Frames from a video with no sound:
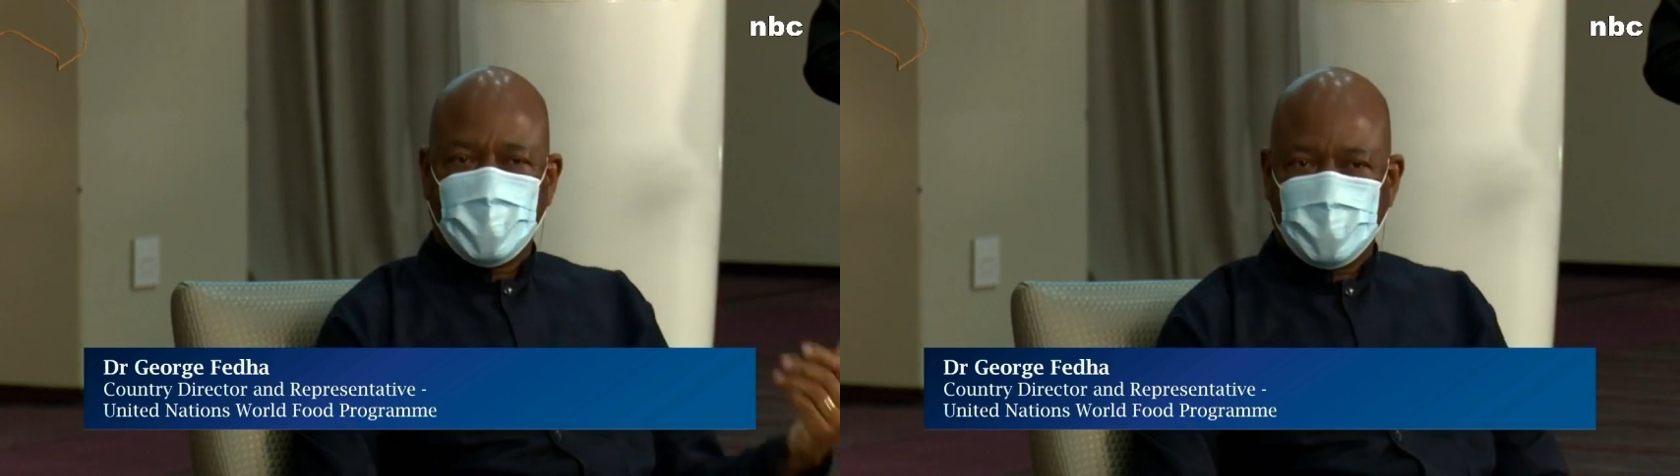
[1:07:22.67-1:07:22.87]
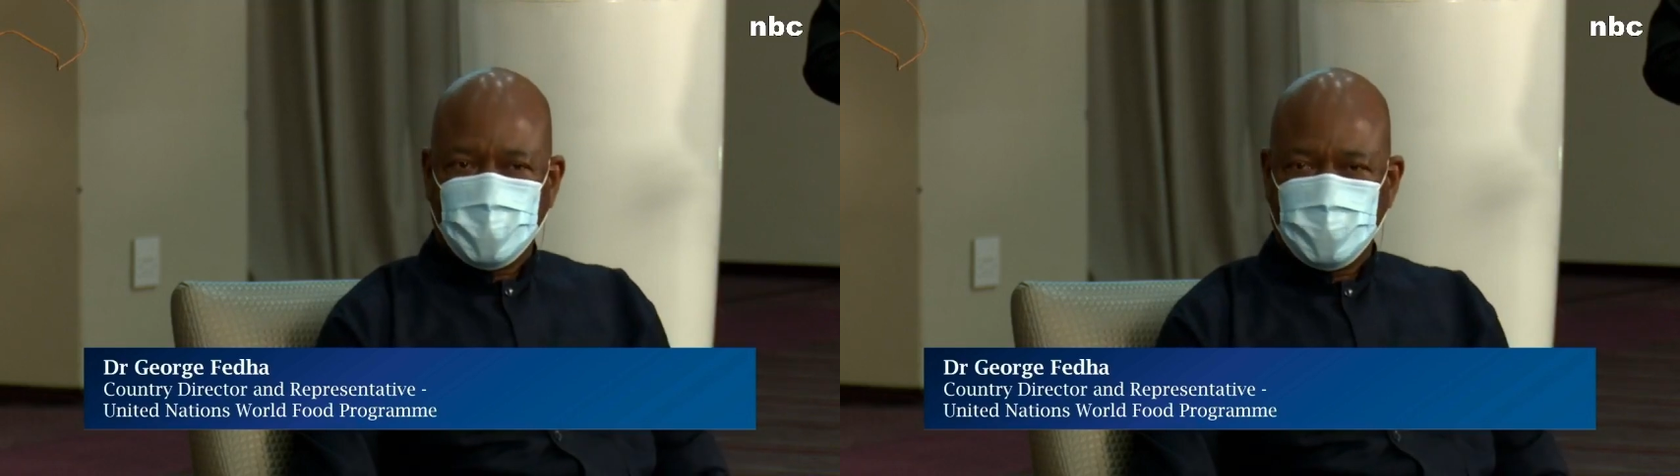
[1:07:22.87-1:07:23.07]

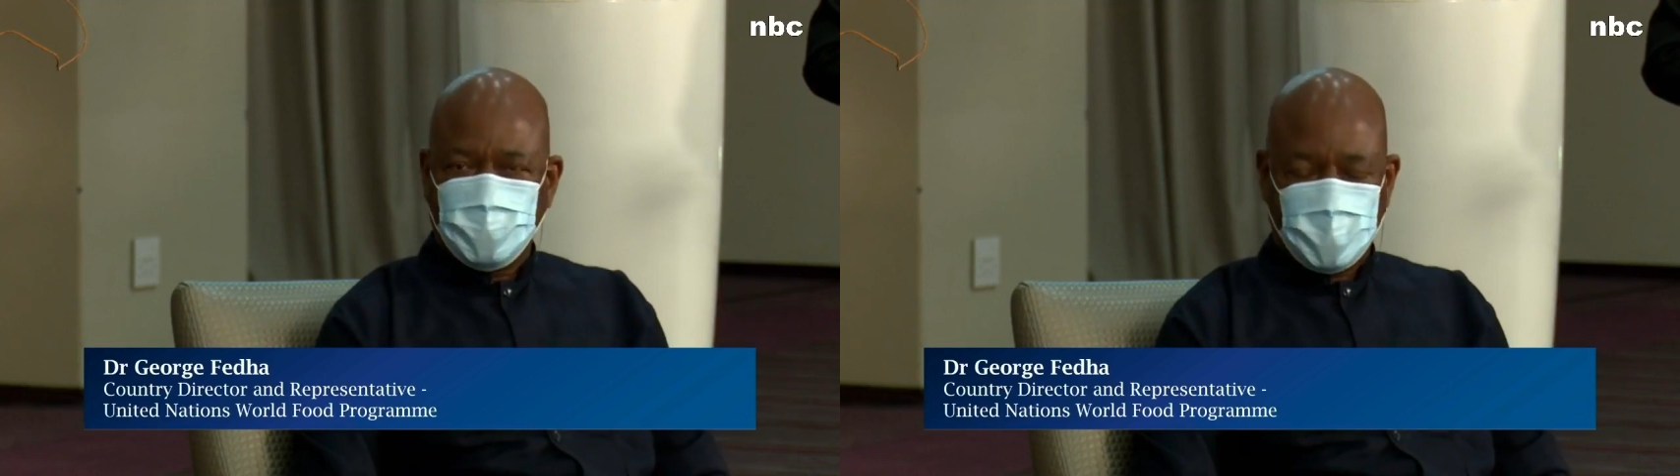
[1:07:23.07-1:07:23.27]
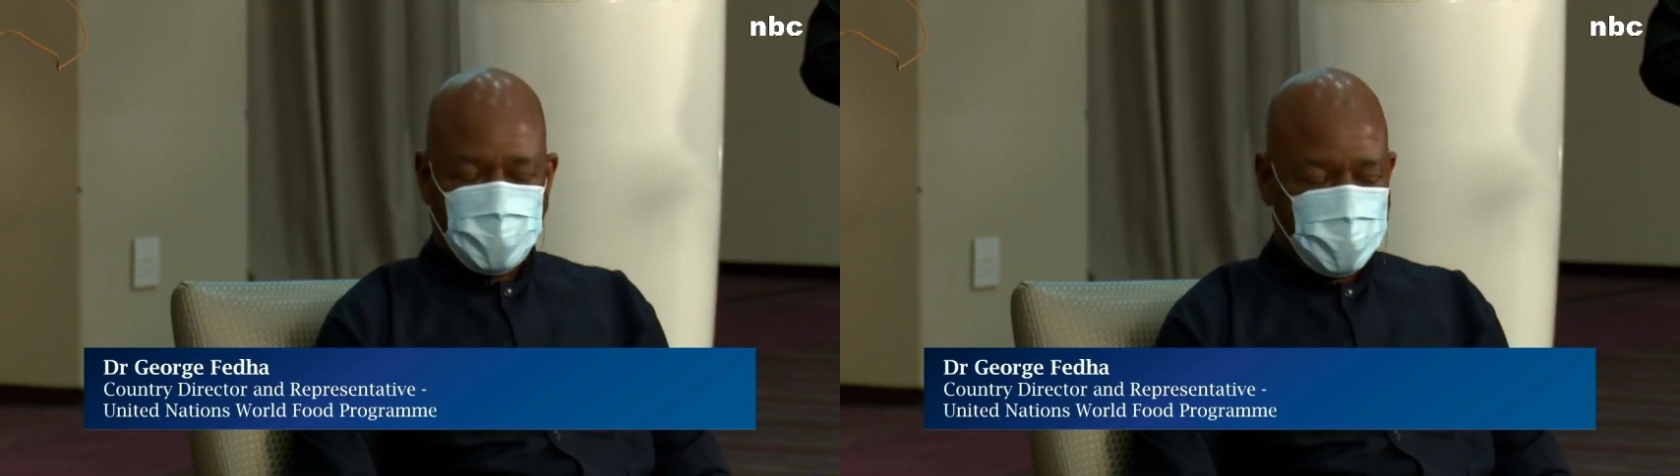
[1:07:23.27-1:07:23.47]
we
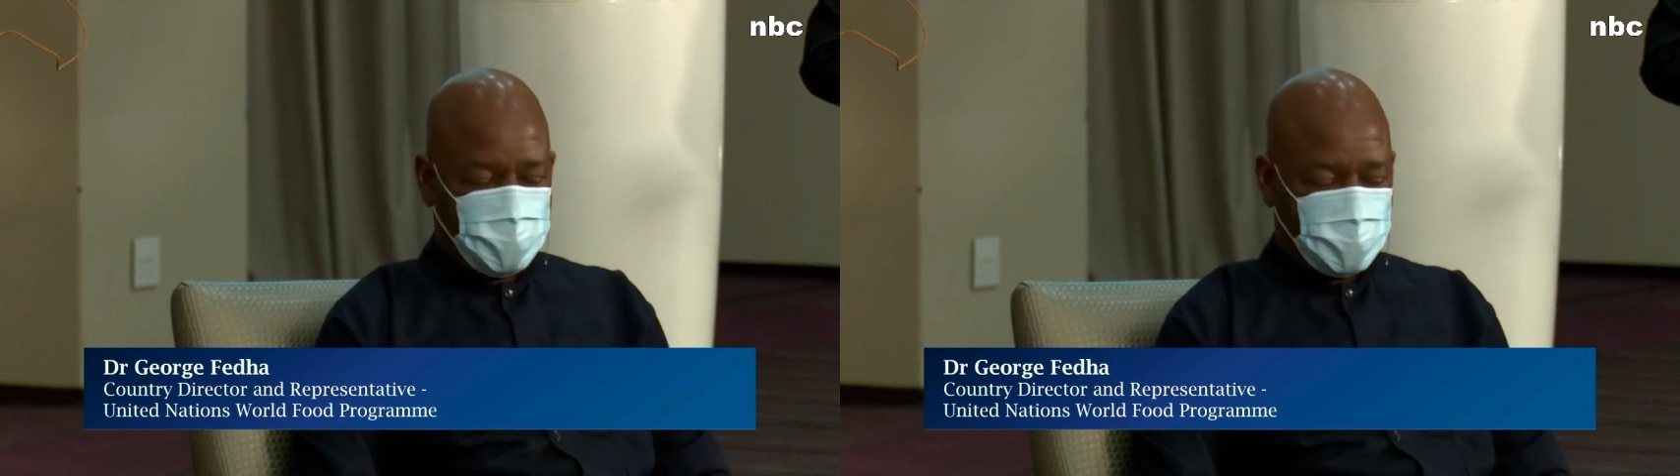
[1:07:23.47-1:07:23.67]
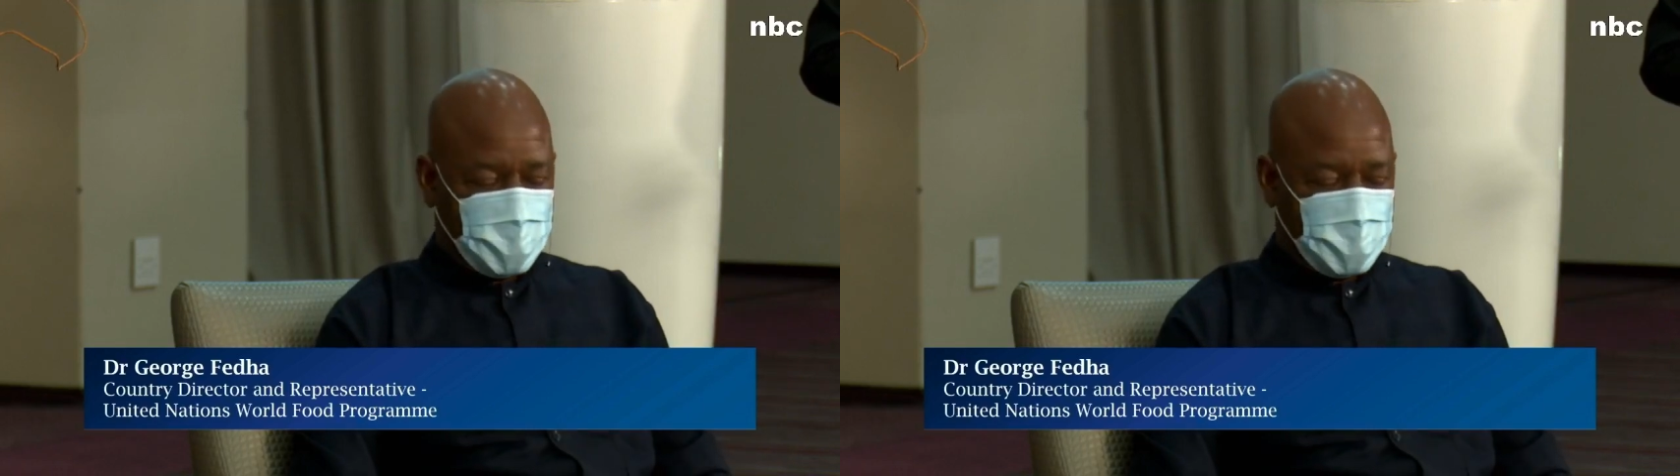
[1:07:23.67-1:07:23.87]
are
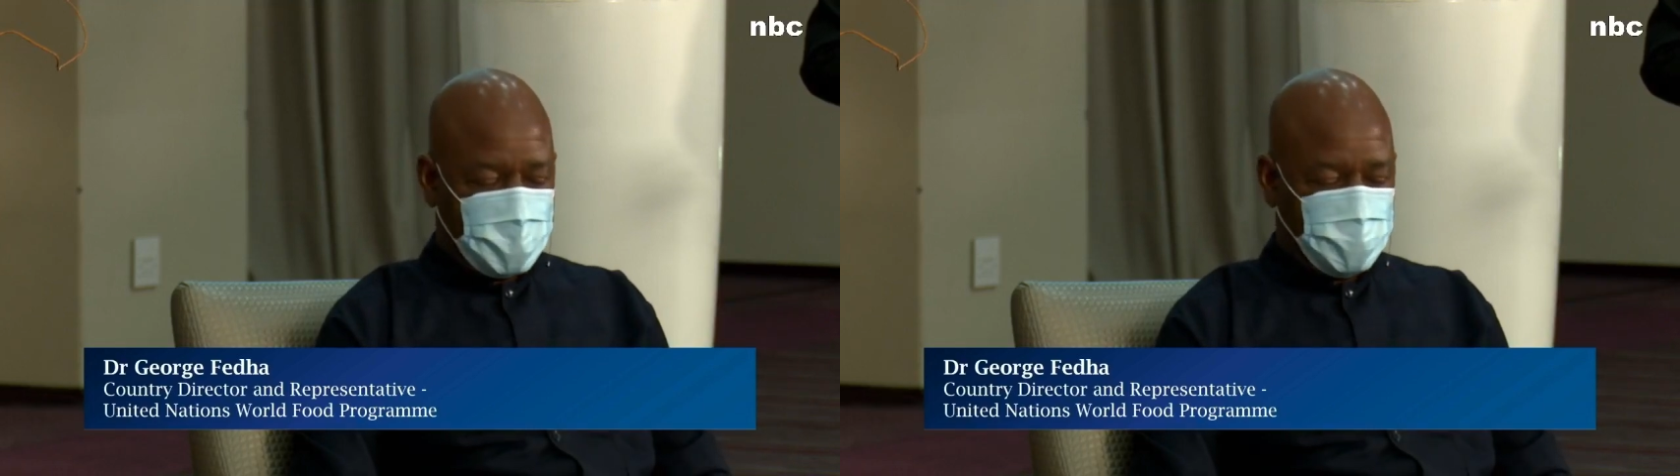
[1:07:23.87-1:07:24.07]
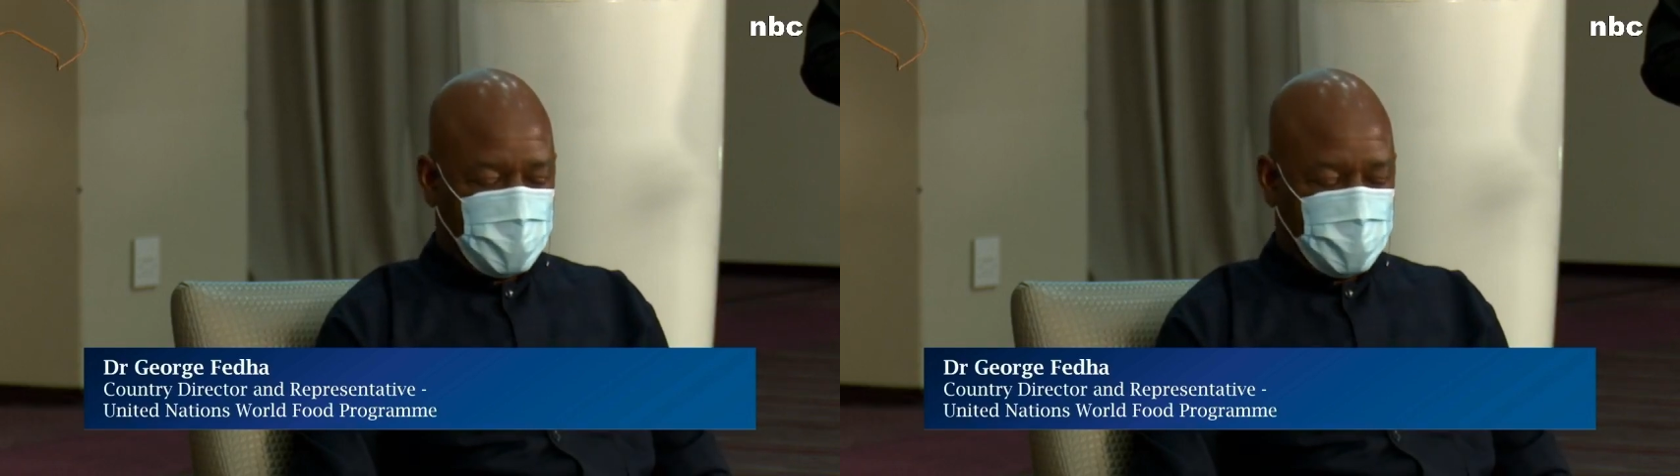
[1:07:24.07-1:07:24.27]
going to
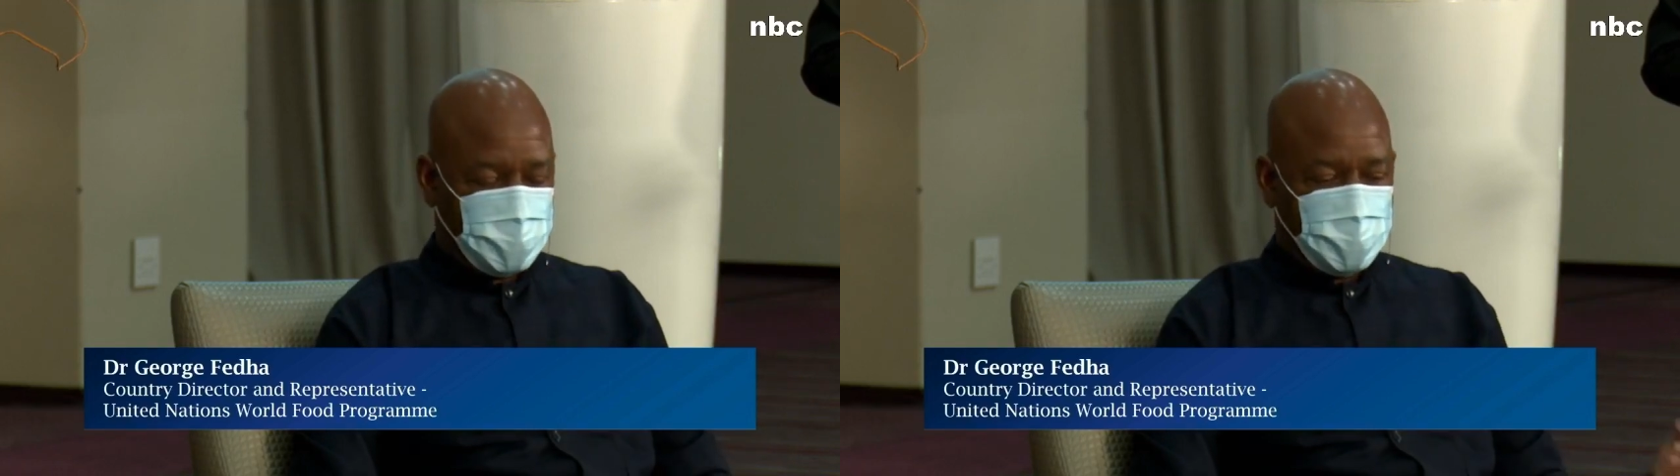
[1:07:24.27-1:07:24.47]
engage with.